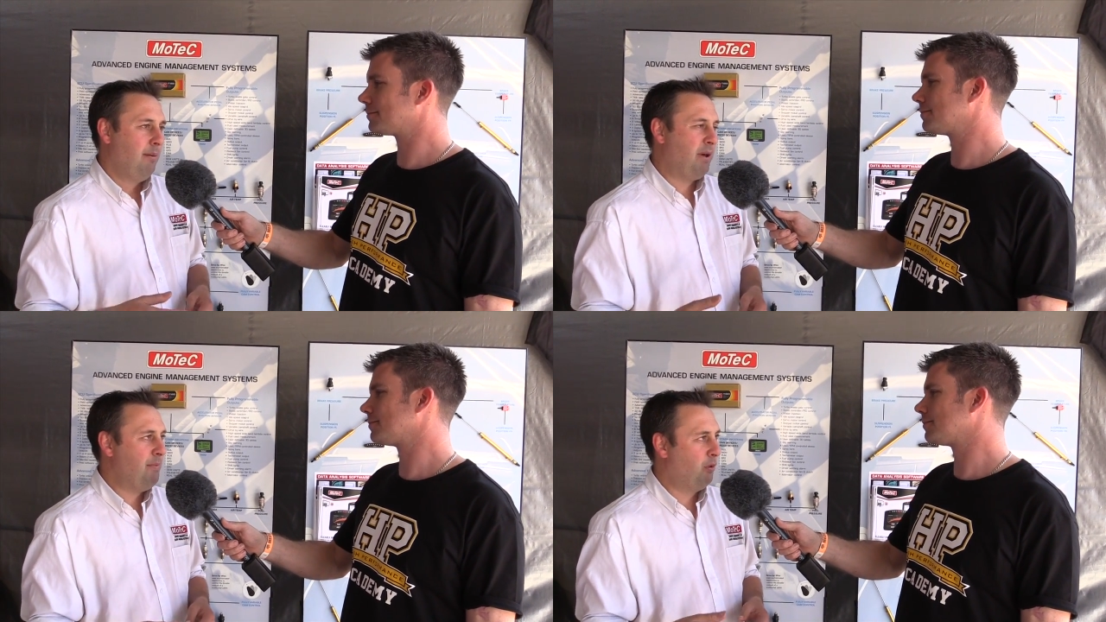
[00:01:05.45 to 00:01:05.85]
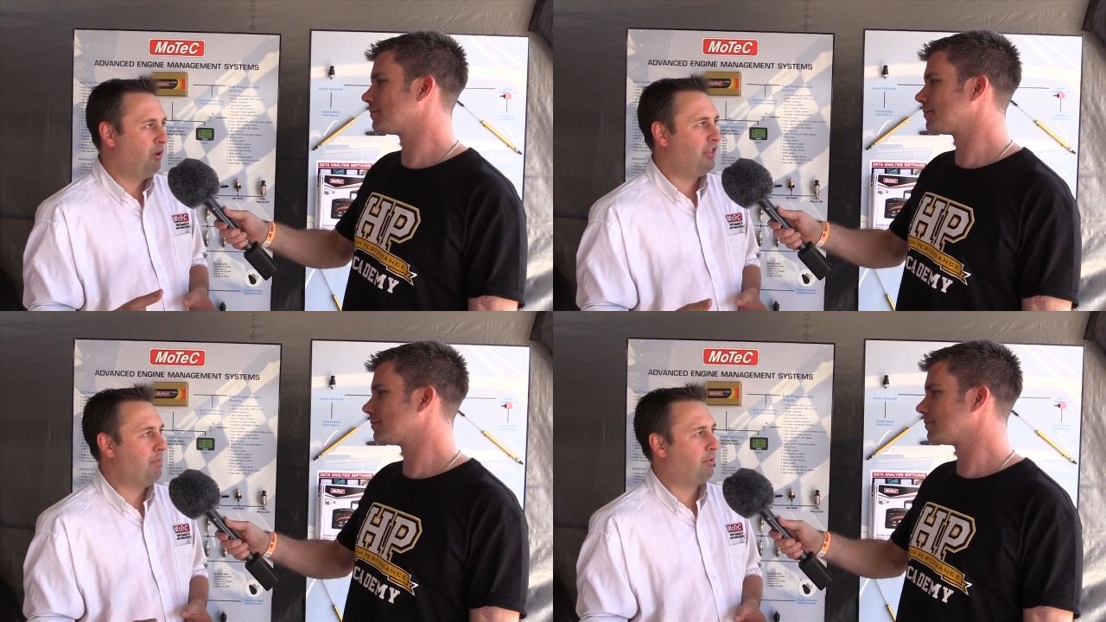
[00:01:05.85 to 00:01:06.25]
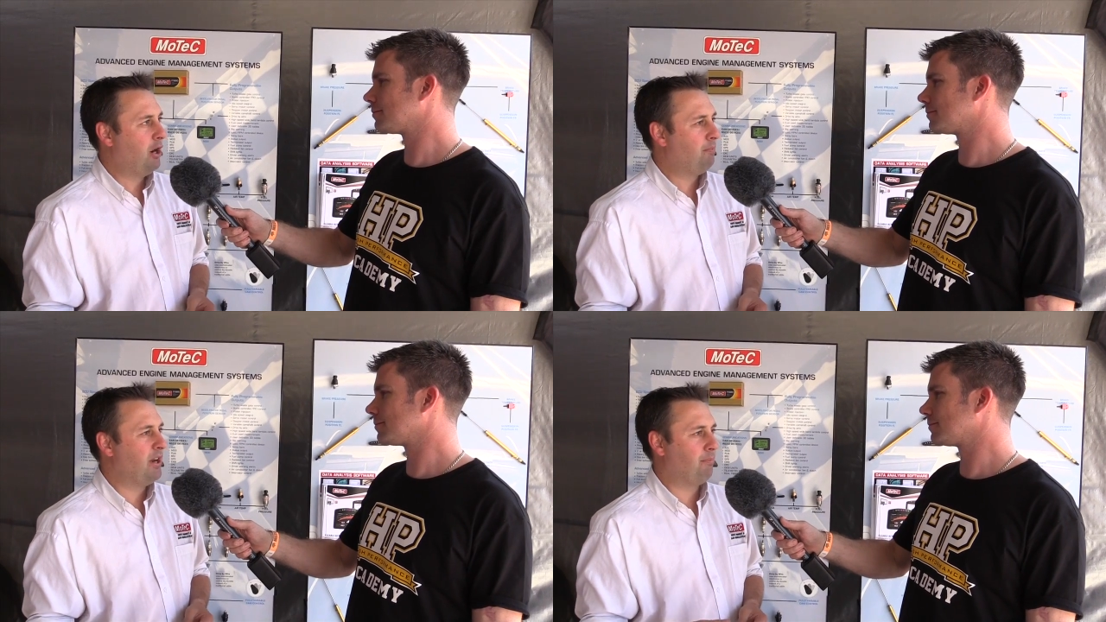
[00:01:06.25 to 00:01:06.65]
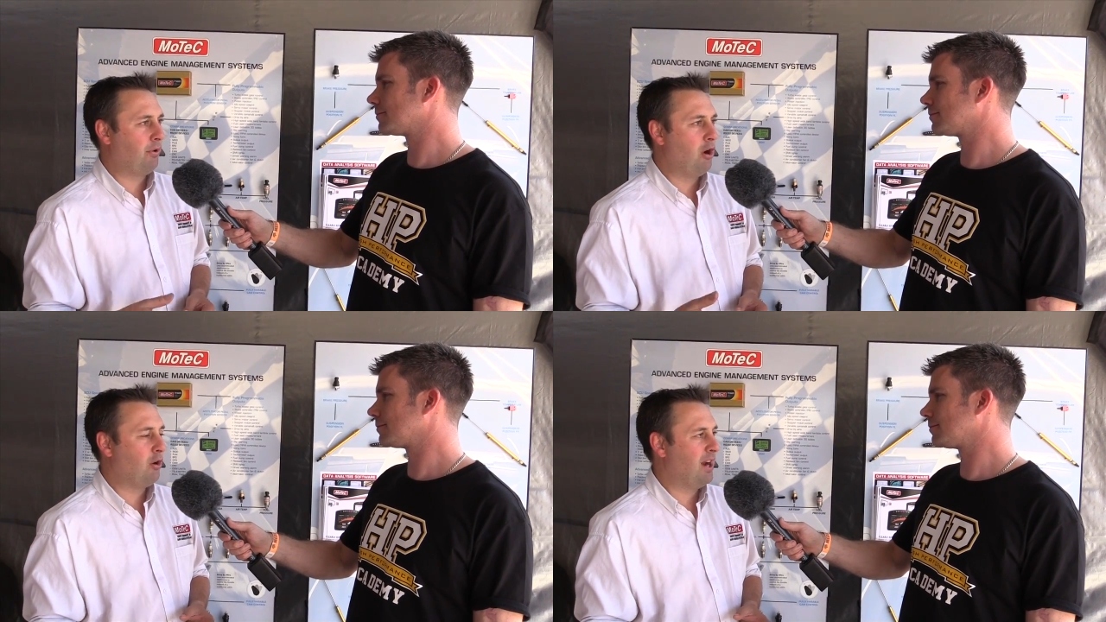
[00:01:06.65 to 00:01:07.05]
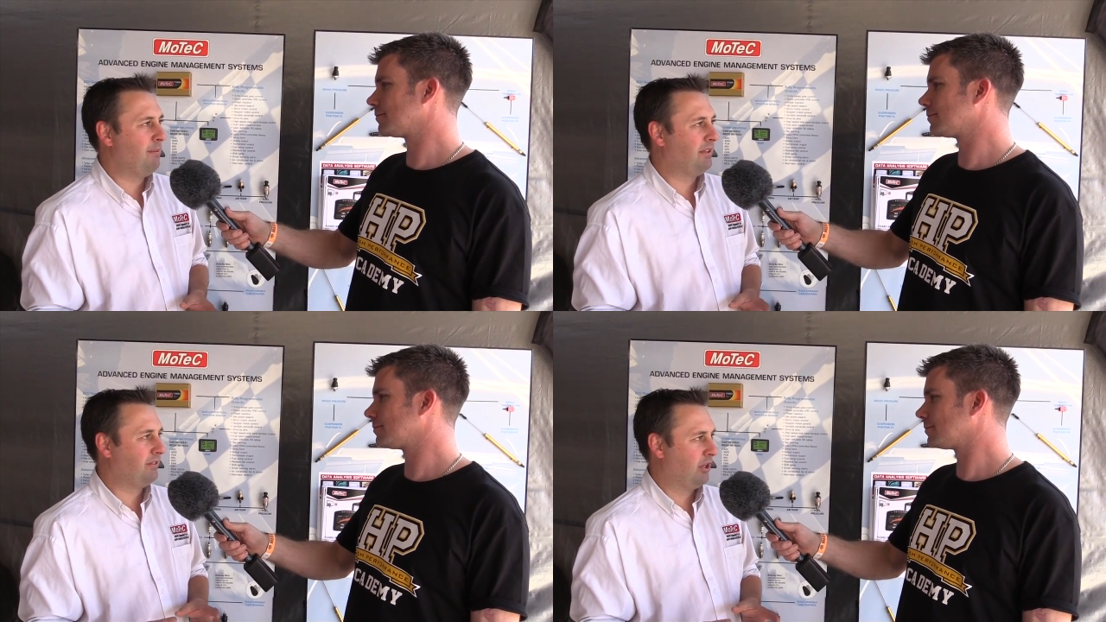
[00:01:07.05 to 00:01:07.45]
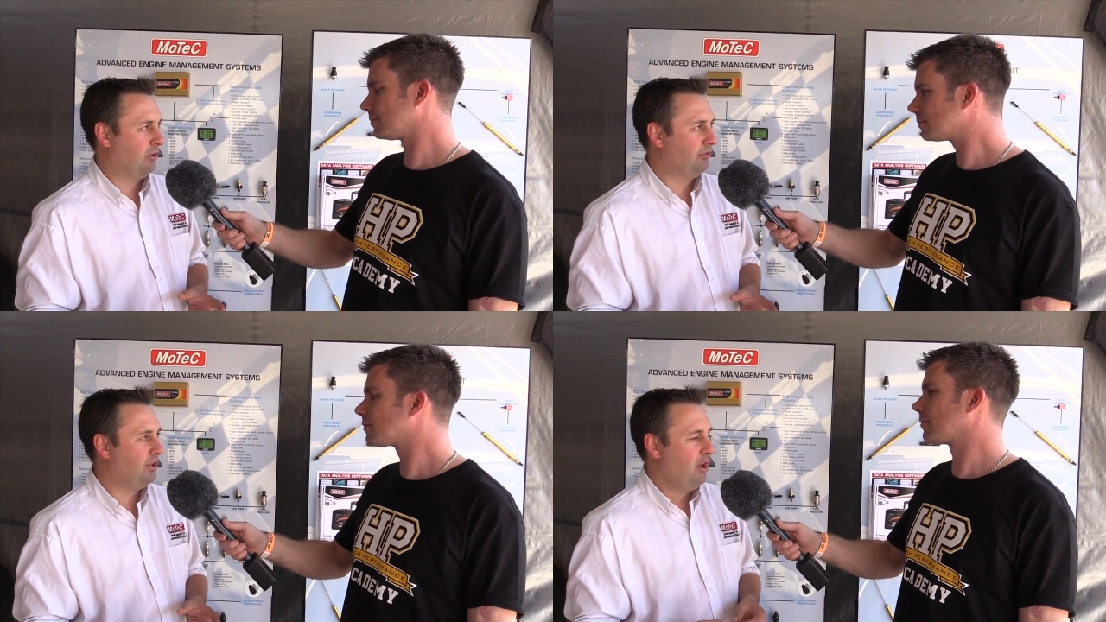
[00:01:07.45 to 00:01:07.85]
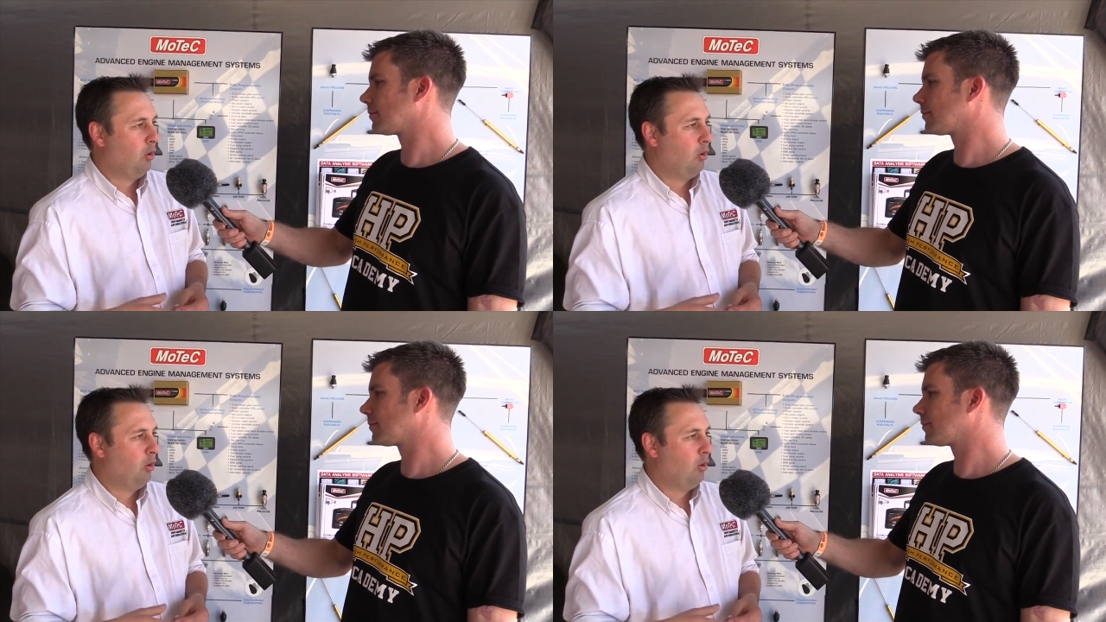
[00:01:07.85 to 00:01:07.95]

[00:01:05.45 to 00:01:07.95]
Speaker 1: people with the appropriate programming skills